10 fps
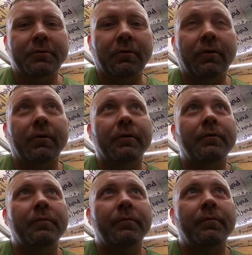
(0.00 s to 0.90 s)
too
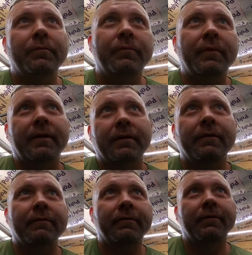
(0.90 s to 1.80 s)
hard
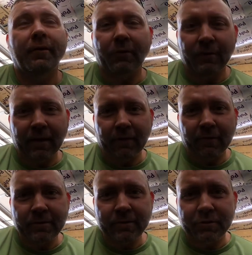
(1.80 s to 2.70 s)
in all the
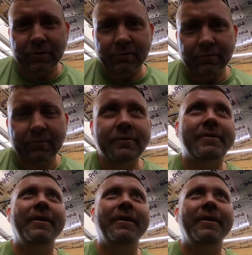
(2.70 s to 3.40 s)
areas I shouldn't have.